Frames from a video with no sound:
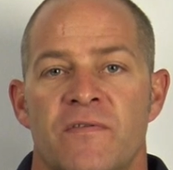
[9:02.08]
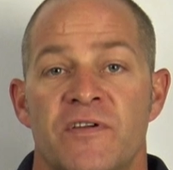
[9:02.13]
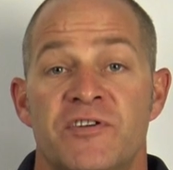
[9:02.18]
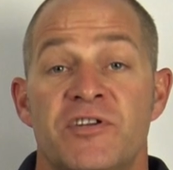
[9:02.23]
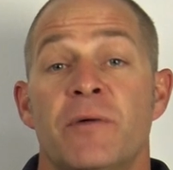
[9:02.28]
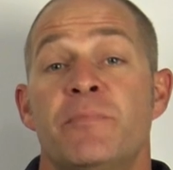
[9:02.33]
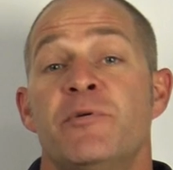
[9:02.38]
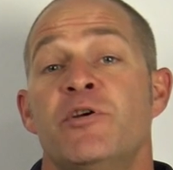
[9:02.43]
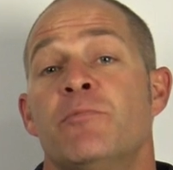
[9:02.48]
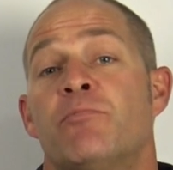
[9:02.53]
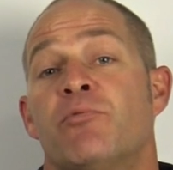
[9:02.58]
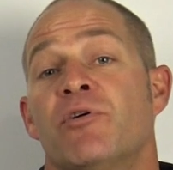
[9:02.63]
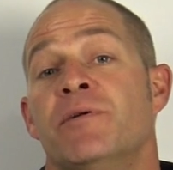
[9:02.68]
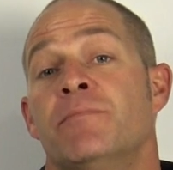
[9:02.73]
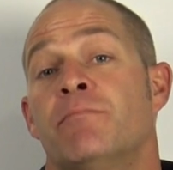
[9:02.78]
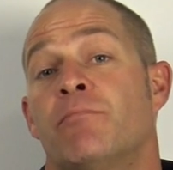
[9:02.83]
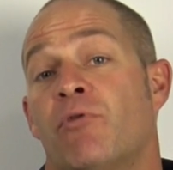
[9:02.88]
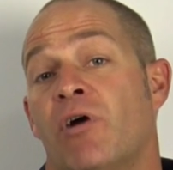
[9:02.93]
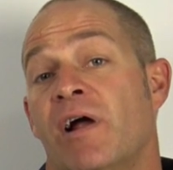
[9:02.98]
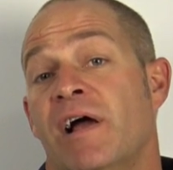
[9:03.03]
The W
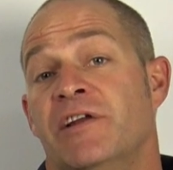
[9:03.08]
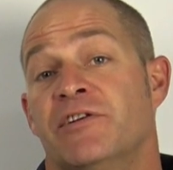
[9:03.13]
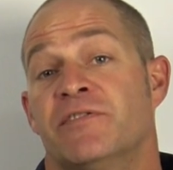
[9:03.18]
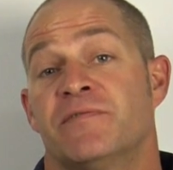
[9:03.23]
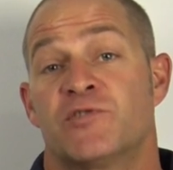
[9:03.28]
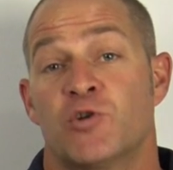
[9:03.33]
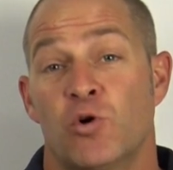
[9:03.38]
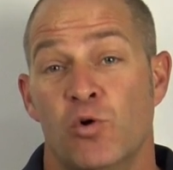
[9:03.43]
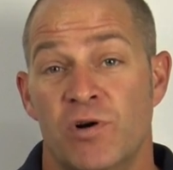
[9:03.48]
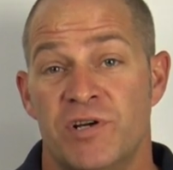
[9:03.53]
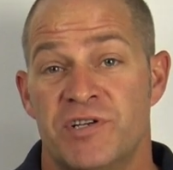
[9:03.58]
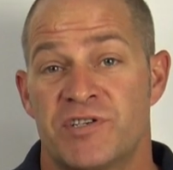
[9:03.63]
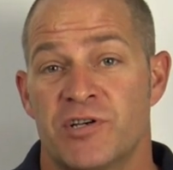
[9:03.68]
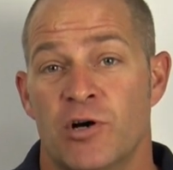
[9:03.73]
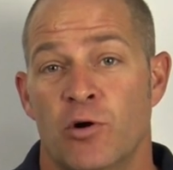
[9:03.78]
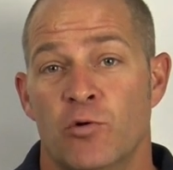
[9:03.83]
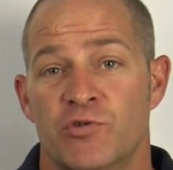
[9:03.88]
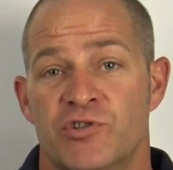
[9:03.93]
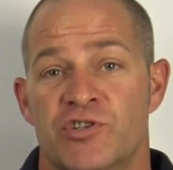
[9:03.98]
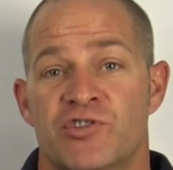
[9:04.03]
Britain brand of toy
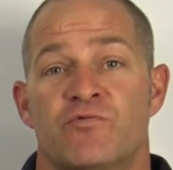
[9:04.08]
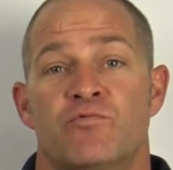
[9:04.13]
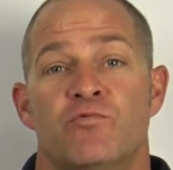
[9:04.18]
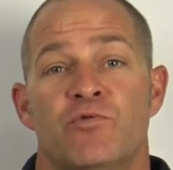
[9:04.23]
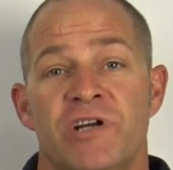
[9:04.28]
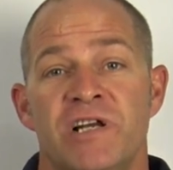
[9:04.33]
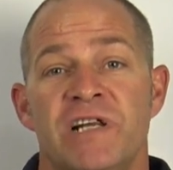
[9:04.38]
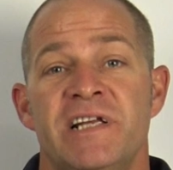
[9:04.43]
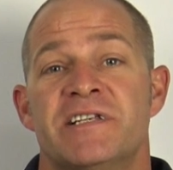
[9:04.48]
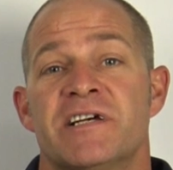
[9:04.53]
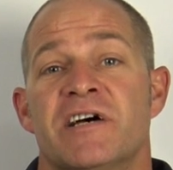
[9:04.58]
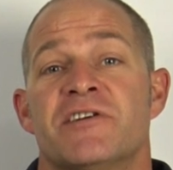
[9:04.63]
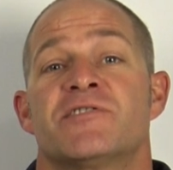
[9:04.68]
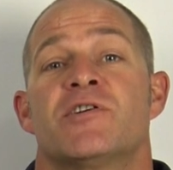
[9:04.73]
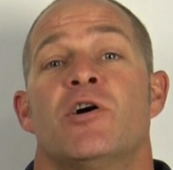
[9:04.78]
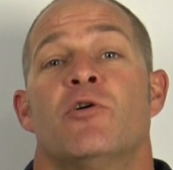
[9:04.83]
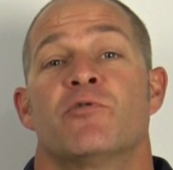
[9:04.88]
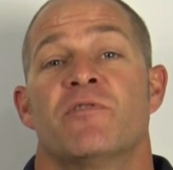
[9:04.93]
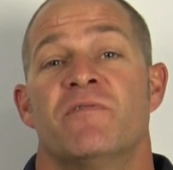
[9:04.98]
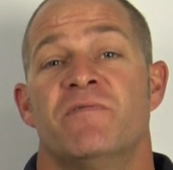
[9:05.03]
soldiers really
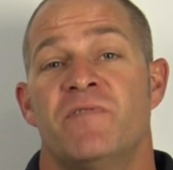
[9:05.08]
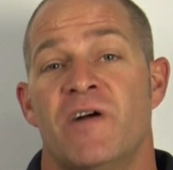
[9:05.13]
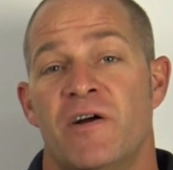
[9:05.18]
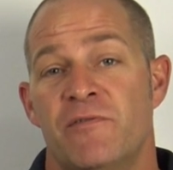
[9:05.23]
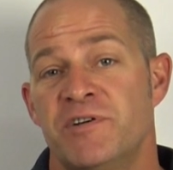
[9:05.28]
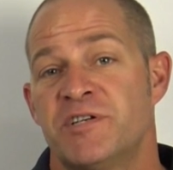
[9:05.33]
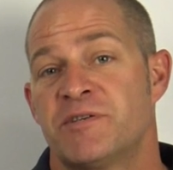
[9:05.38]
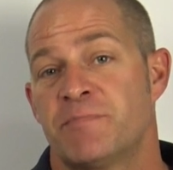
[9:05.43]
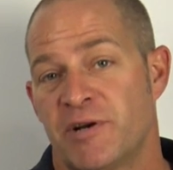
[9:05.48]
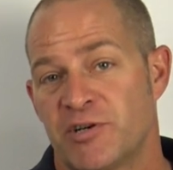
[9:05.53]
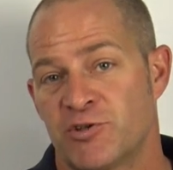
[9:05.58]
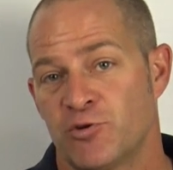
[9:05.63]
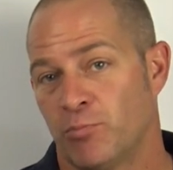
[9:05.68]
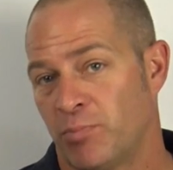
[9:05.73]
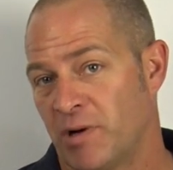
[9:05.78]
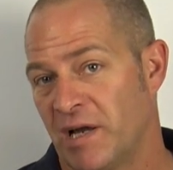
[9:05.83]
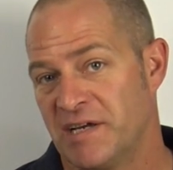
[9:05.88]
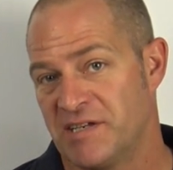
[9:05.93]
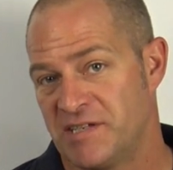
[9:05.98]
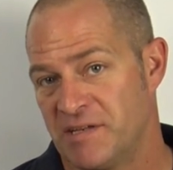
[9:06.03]
does hold a very special
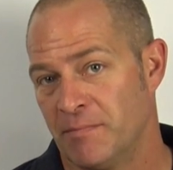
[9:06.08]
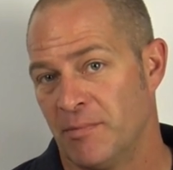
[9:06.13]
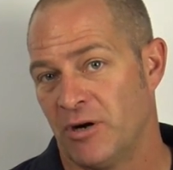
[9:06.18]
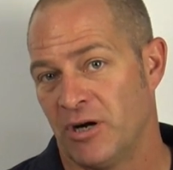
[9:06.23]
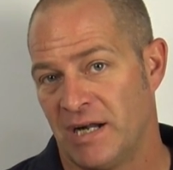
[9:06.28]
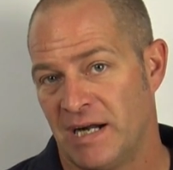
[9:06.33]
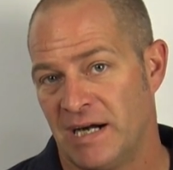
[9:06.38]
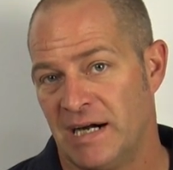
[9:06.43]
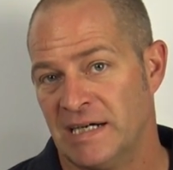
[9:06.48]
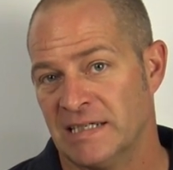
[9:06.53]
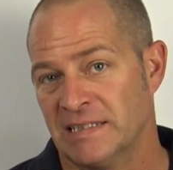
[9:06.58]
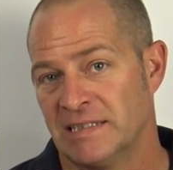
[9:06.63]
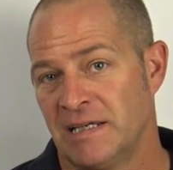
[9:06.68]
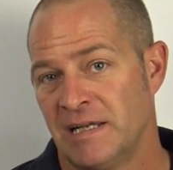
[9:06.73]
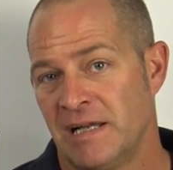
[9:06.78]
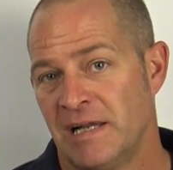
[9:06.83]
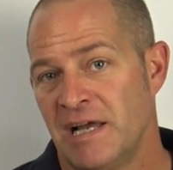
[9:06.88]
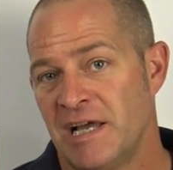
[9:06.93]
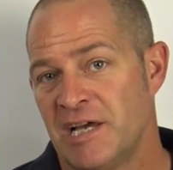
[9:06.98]
place in my heart.